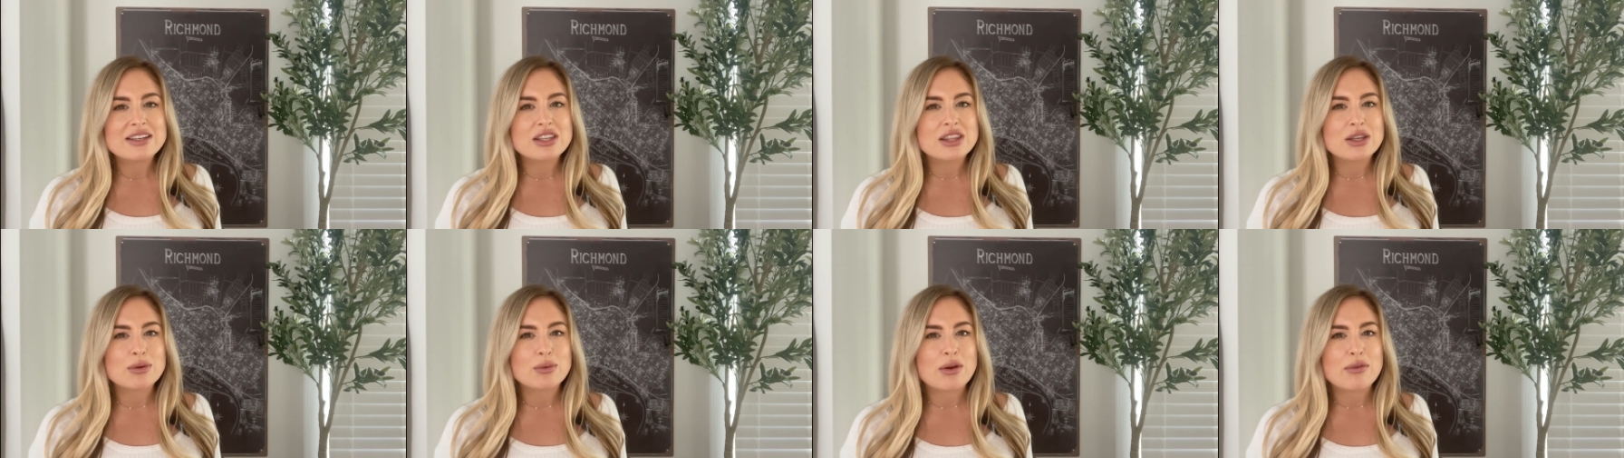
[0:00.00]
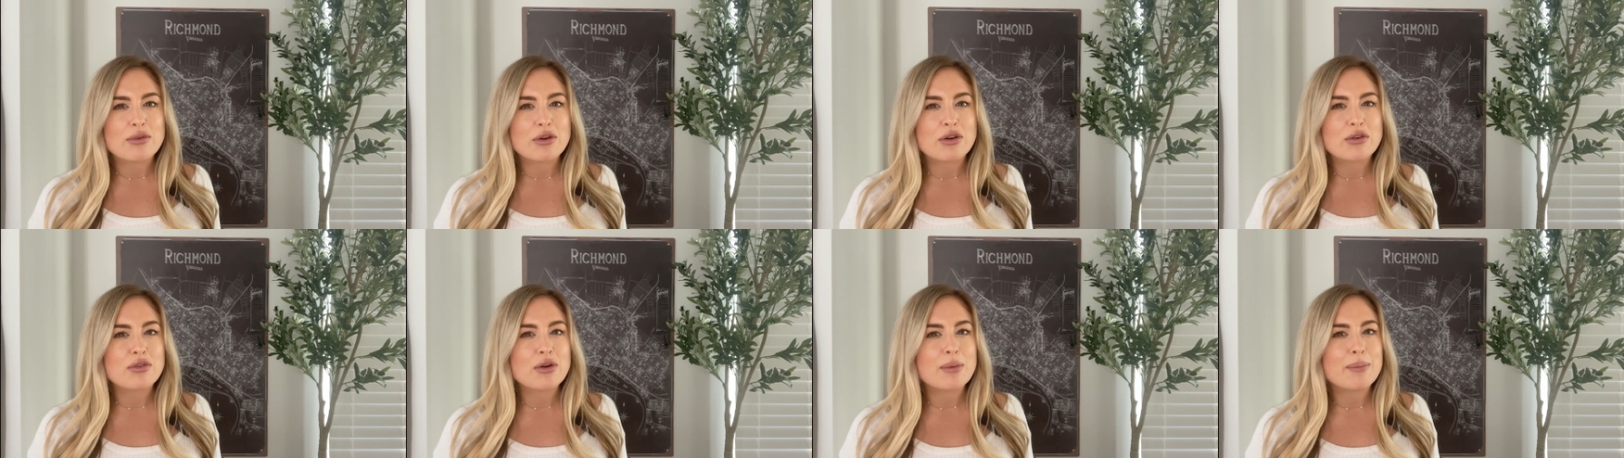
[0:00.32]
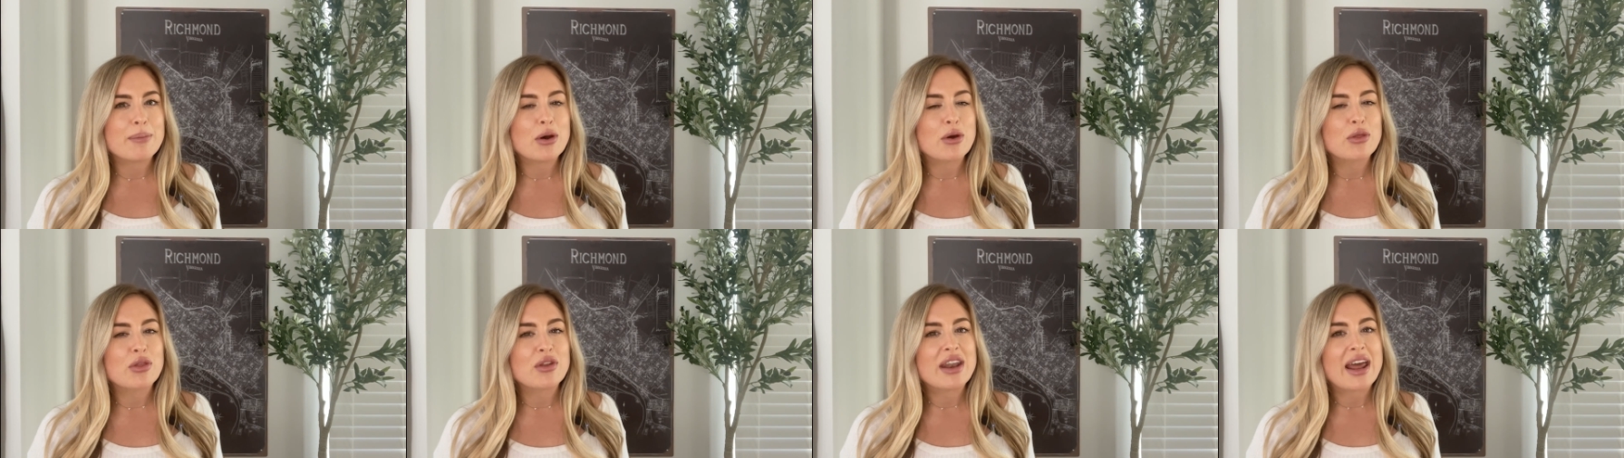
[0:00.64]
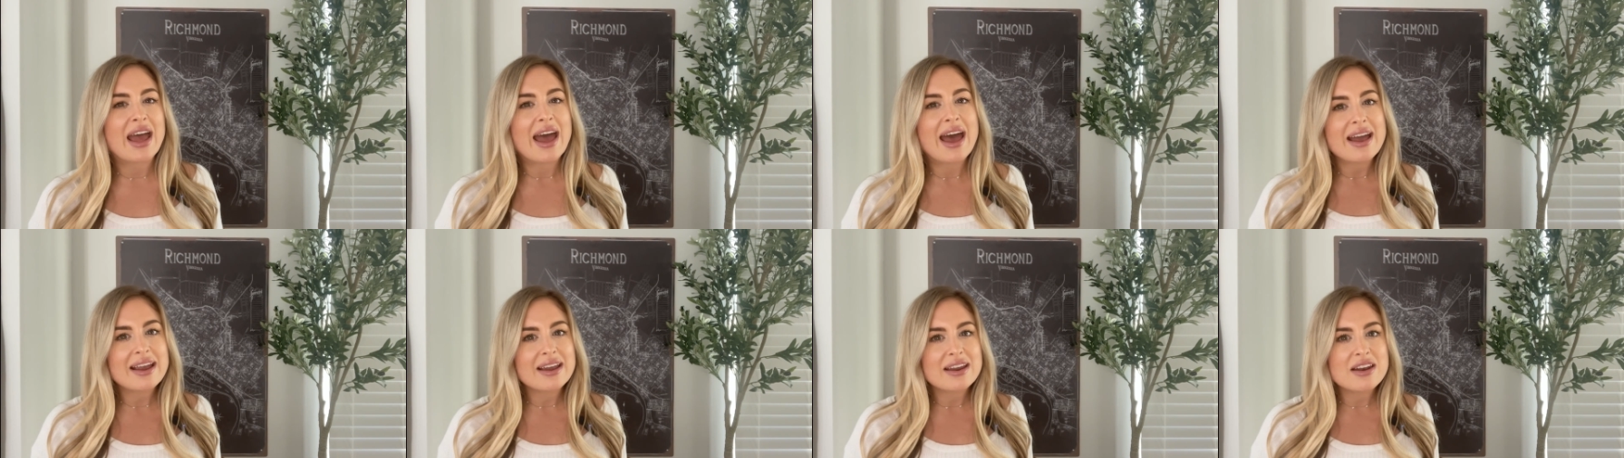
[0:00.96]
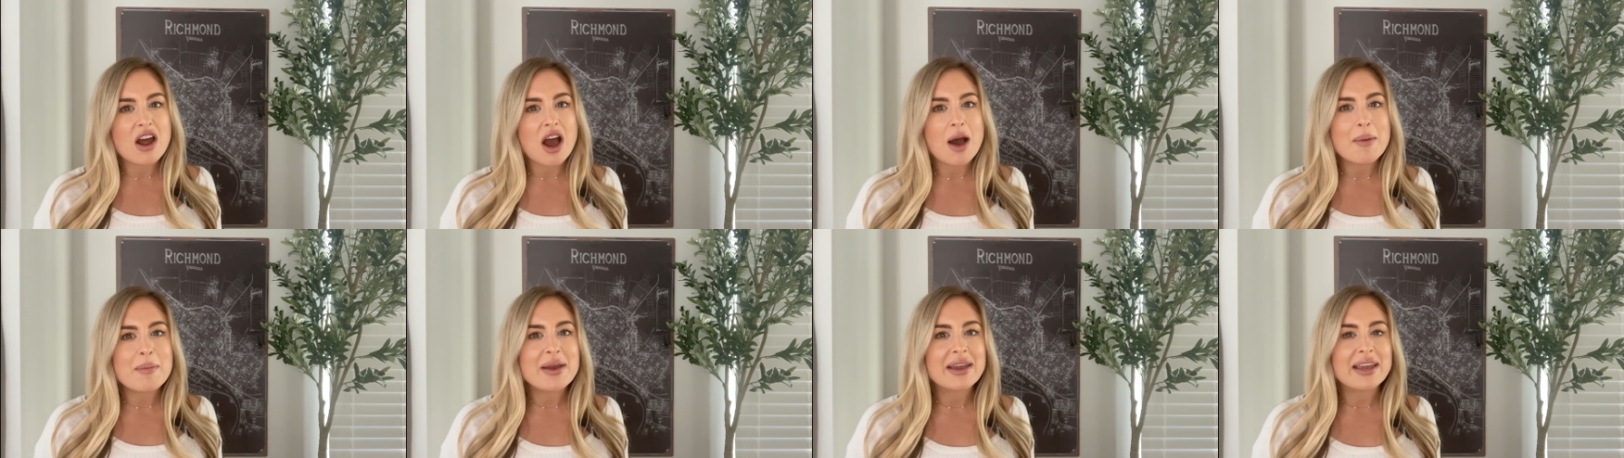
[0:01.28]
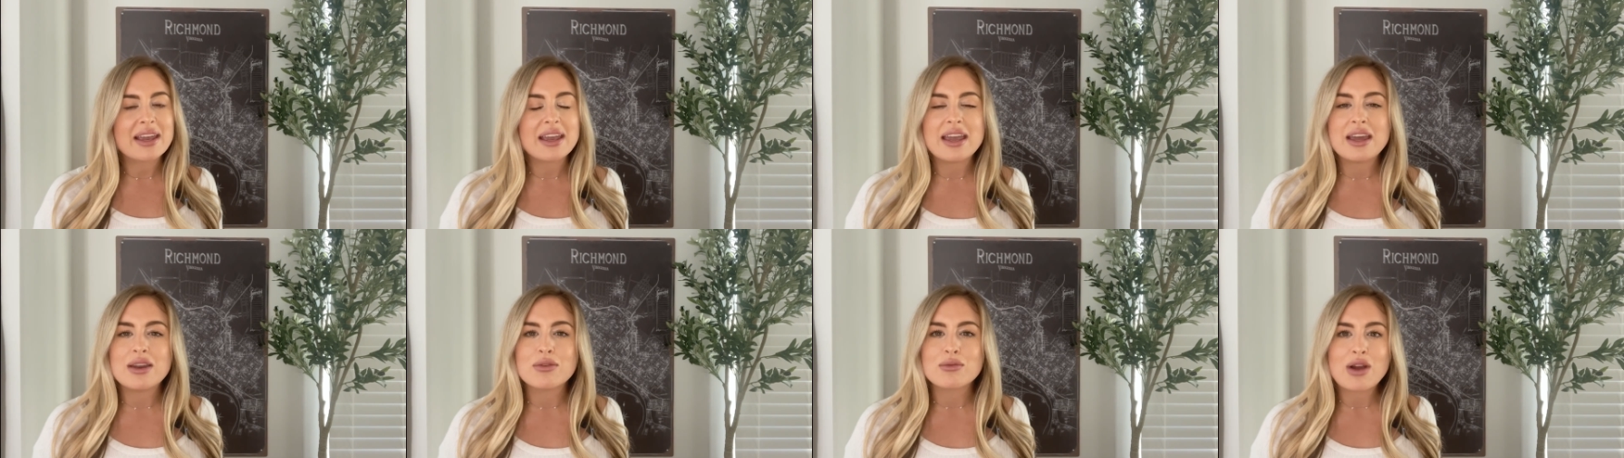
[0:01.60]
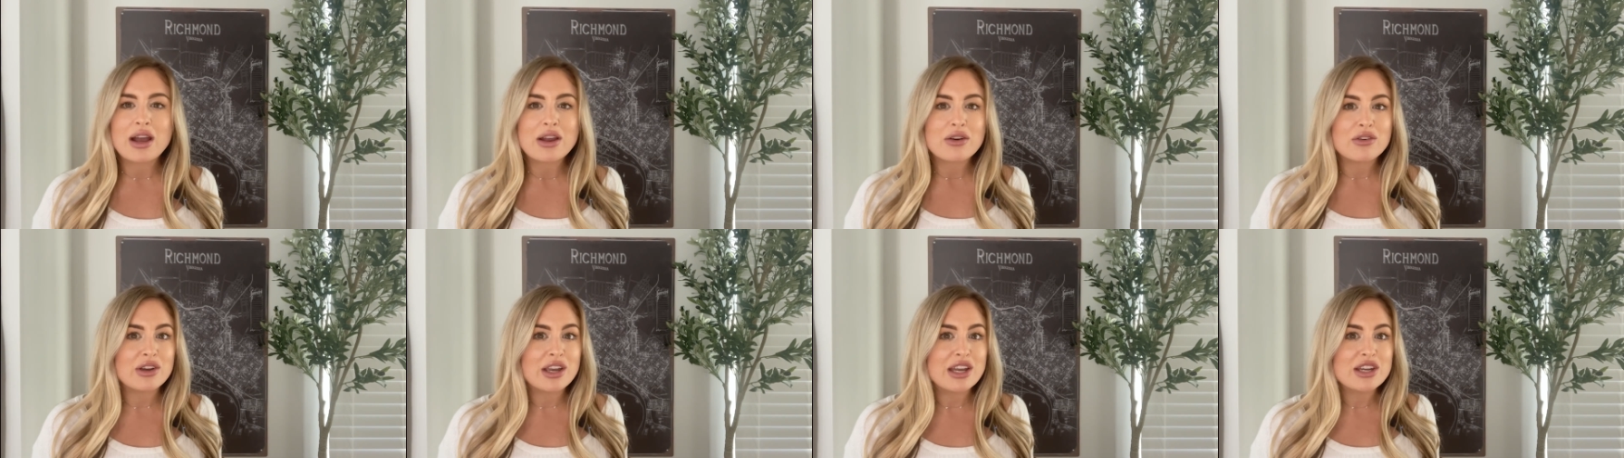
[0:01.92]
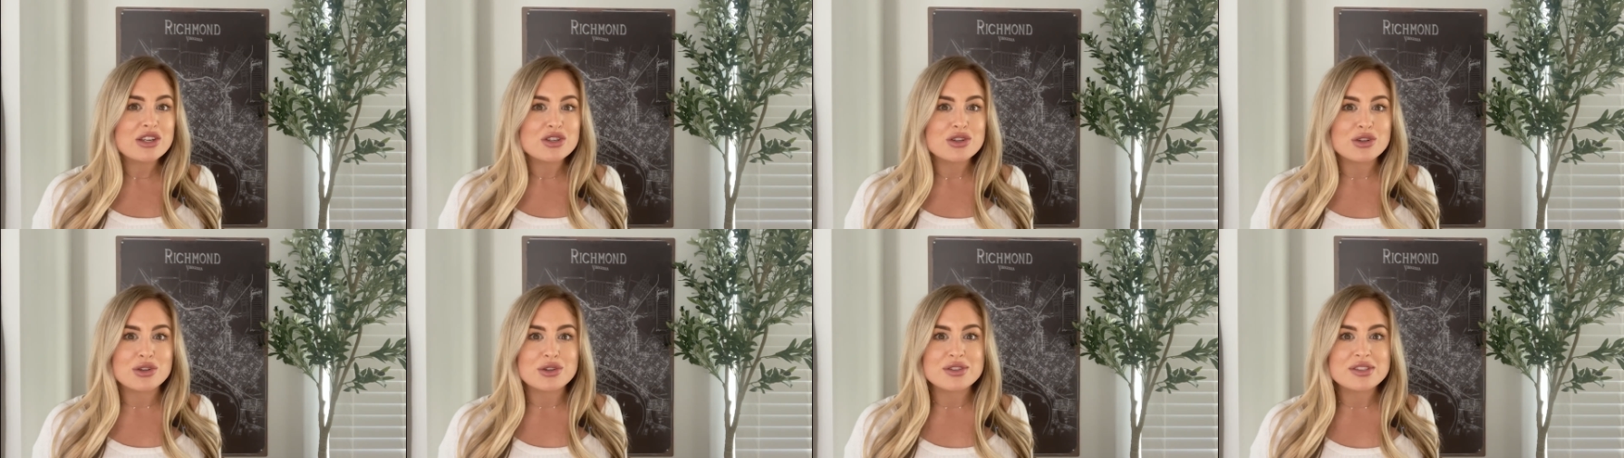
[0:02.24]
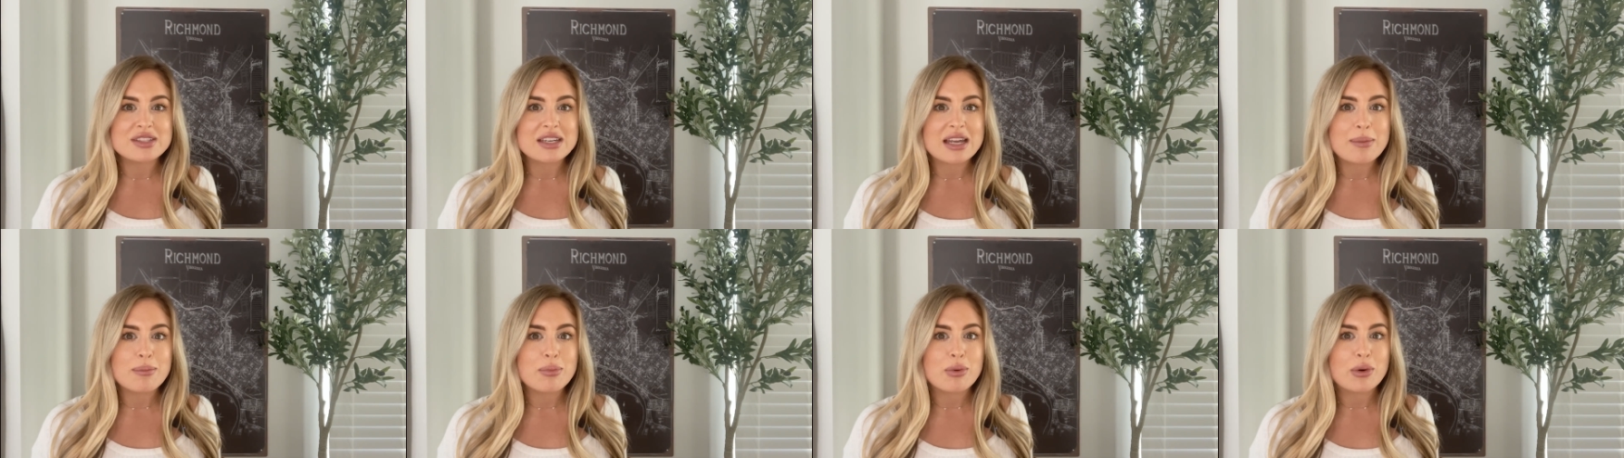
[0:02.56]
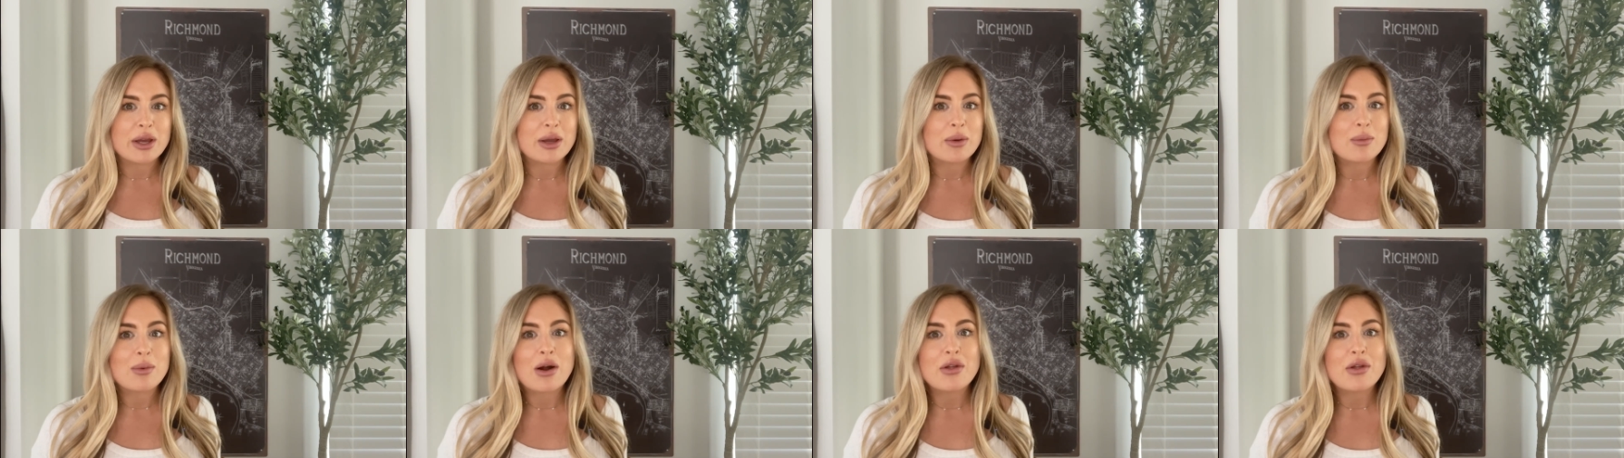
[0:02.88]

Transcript: to the river from both an economic and recreational standpoint.